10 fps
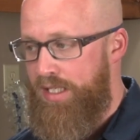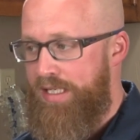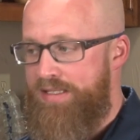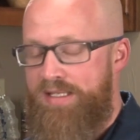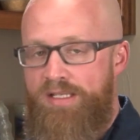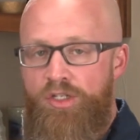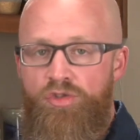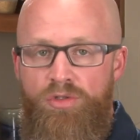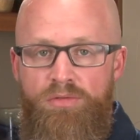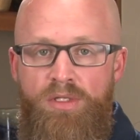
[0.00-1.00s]
It's
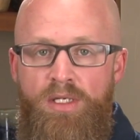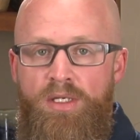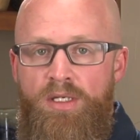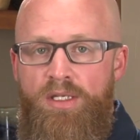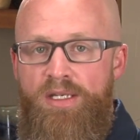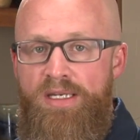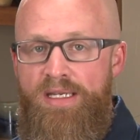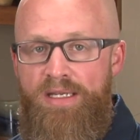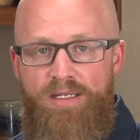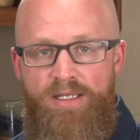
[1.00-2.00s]
essential. You
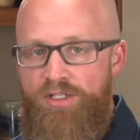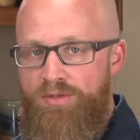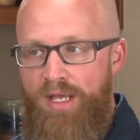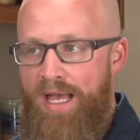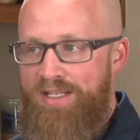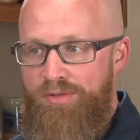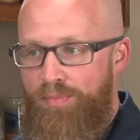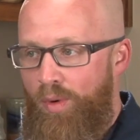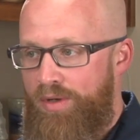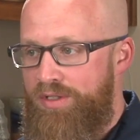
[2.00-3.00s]
need it. It's as
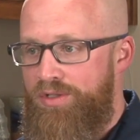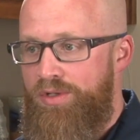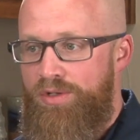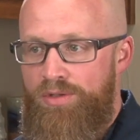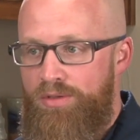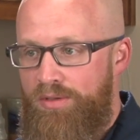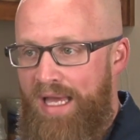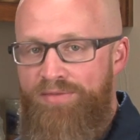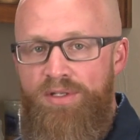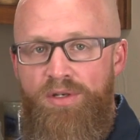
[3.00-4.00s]
important to your
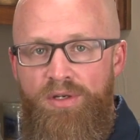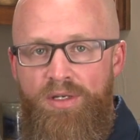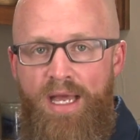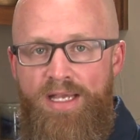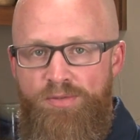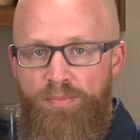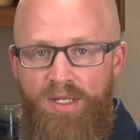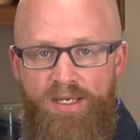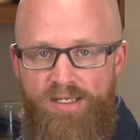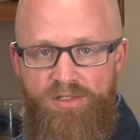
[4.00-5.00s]
livelihood as
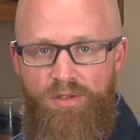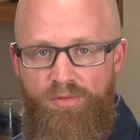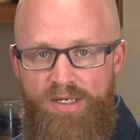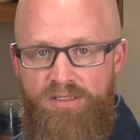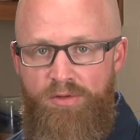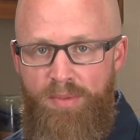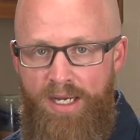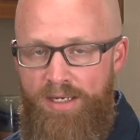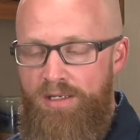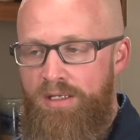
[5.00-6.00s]
blood is to the rest of the
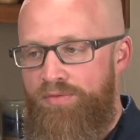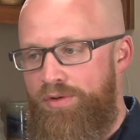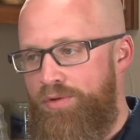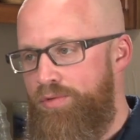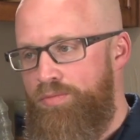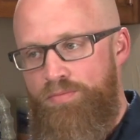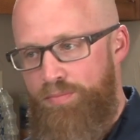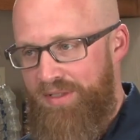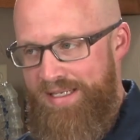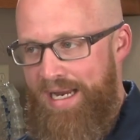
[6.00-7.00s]
body. If you
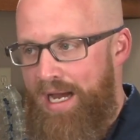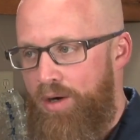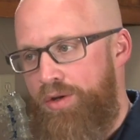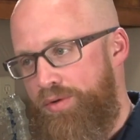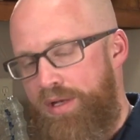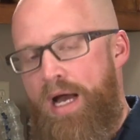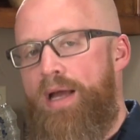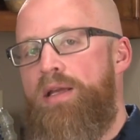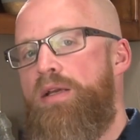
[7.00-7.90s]
bleed out, you die.